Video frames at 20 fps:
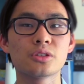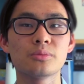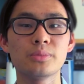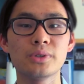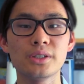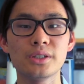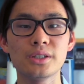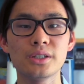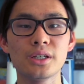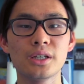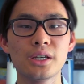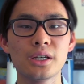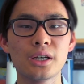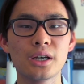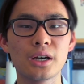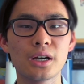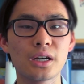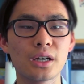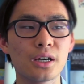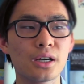to be,
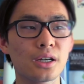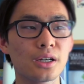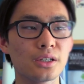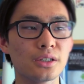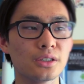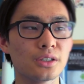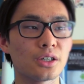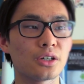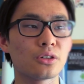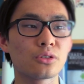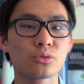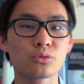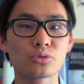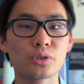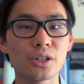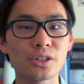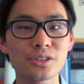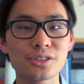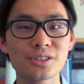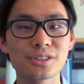you know,
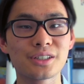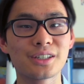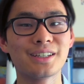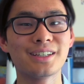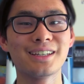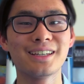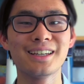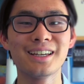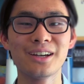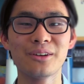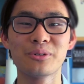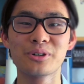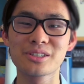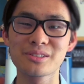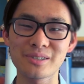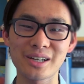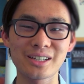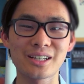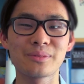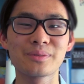rich,
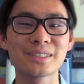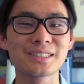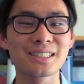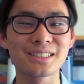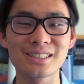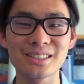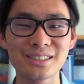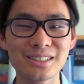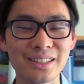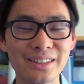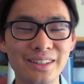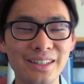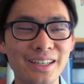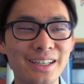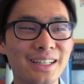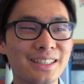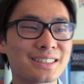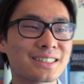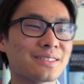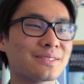which might not be such a good
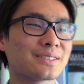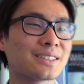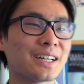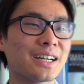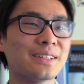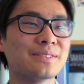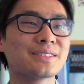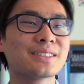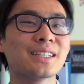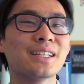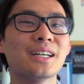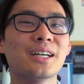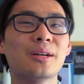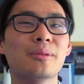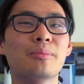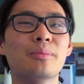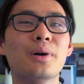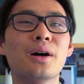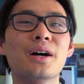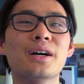thing at sometimes.
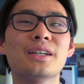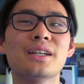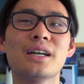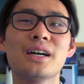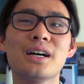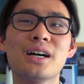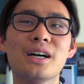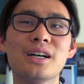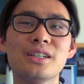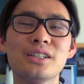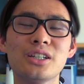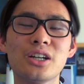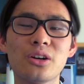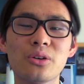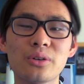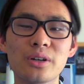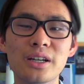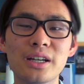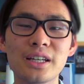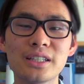But you
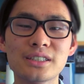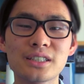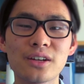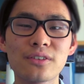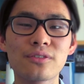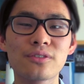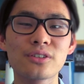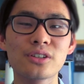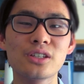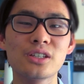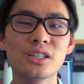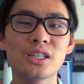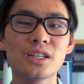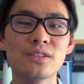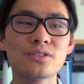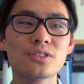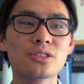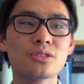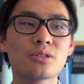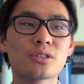know, it definitely
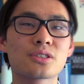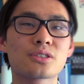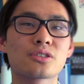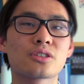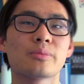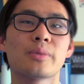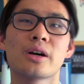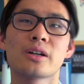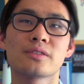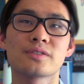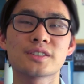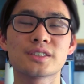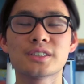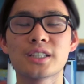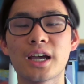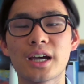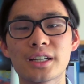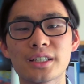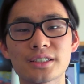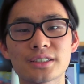gives you a certain amount of
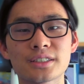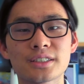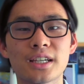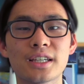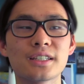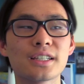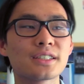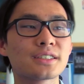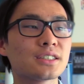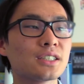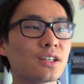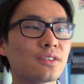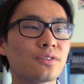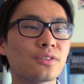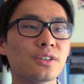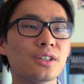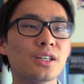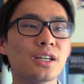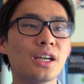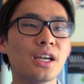status, and that's
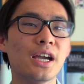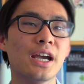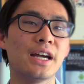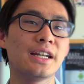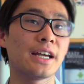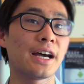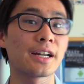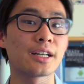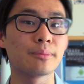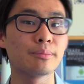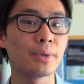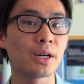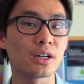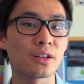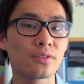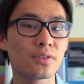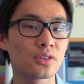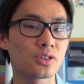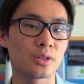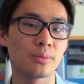definitely an added
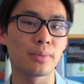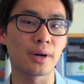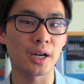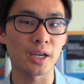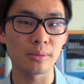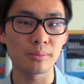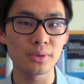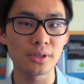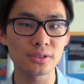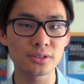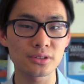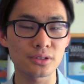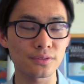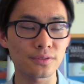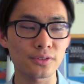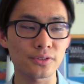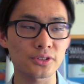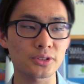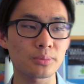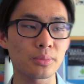benefit to buying Beats in the
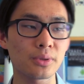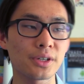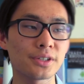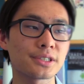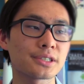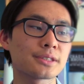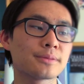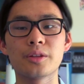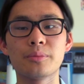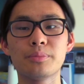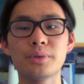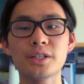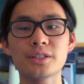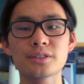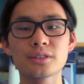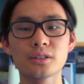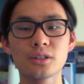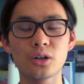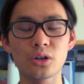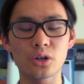first place. The
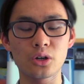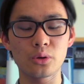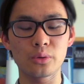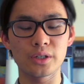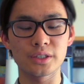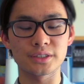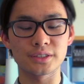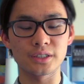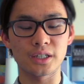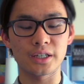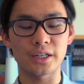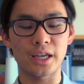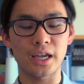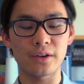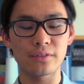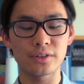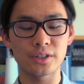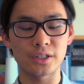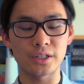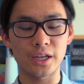Beats logo is not
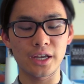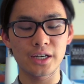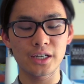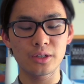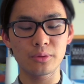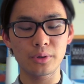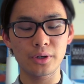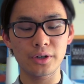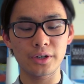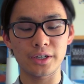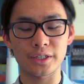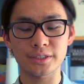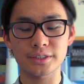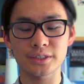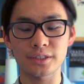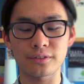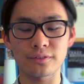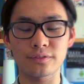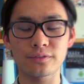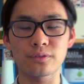evident anywhere
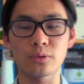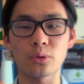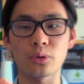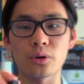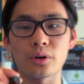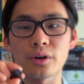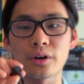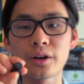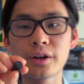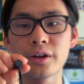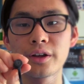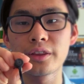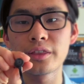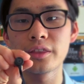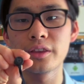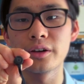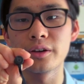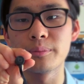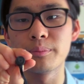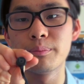except for
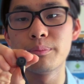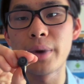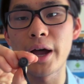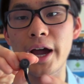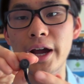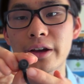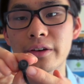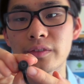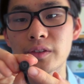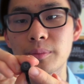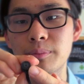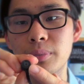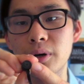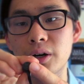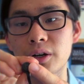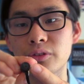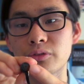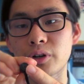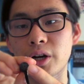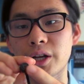the back of the
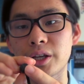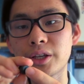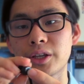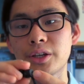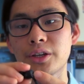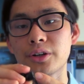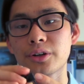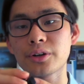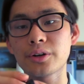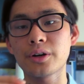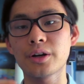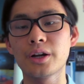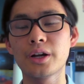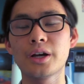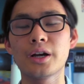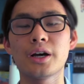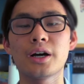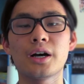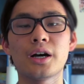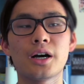bud right here.
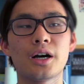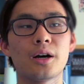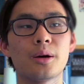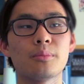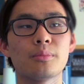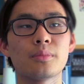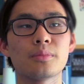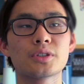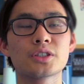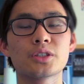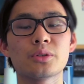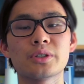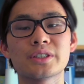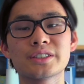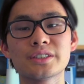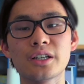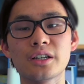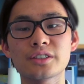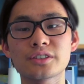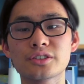So
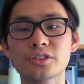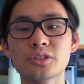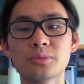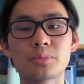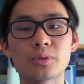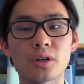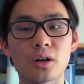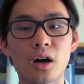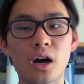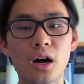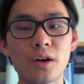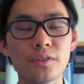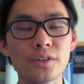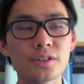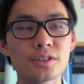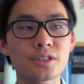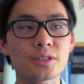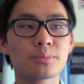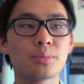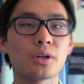it's not super
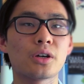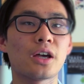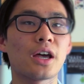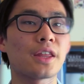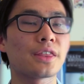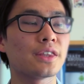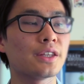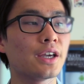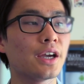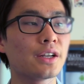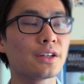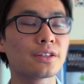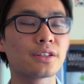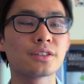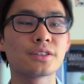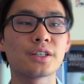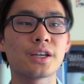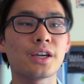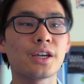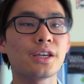obvious, but at the end of
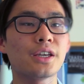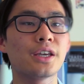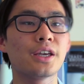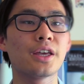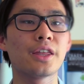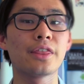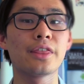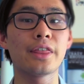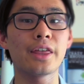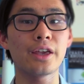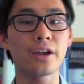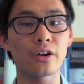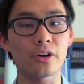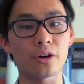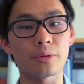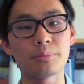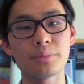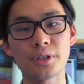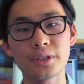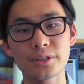the day, they
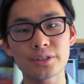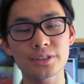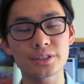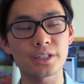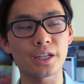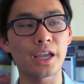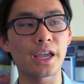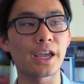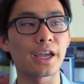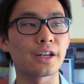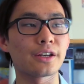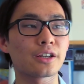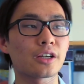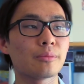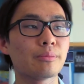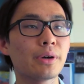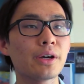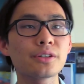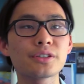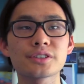are Beats. And
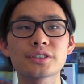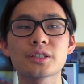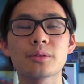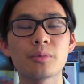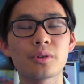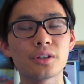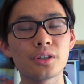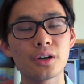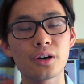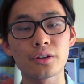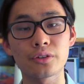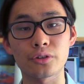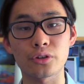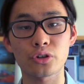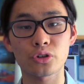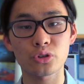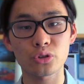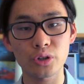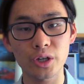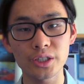compared to some of the other
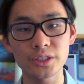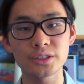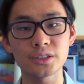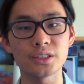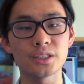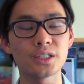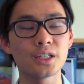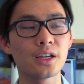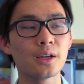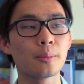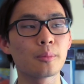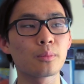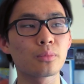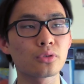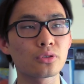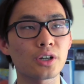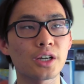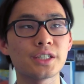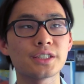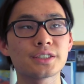crazy
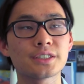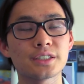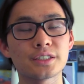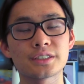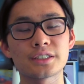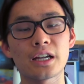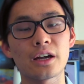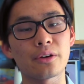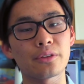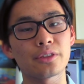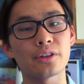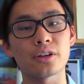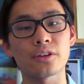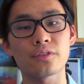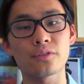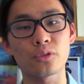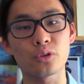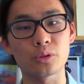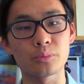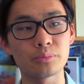prices out there
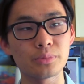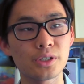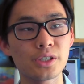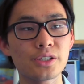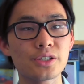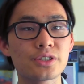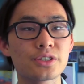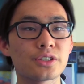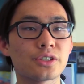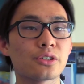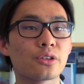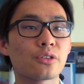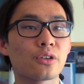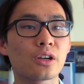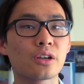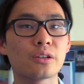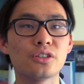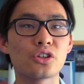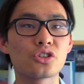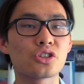for Beats, you know,
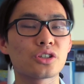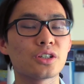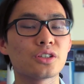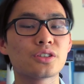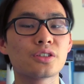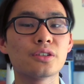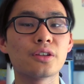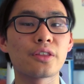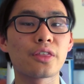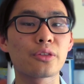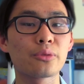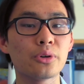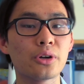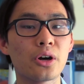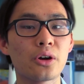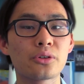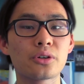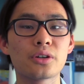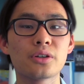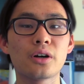nudging into the
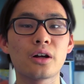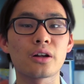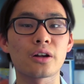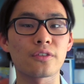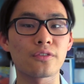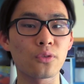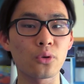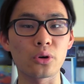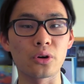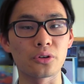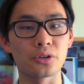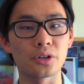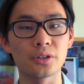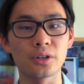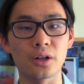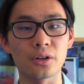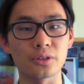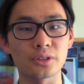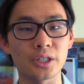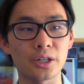$300,
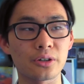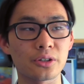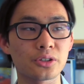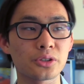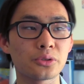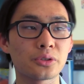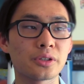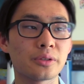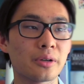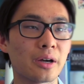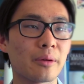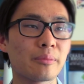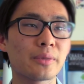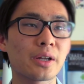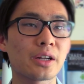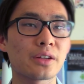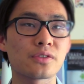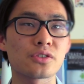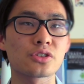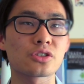$400 territory, I'm
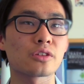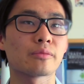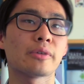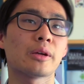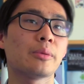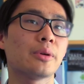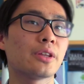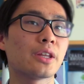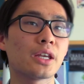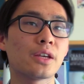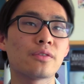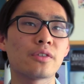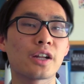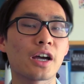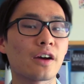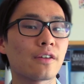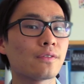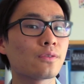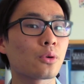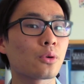not even sure, maybe they even have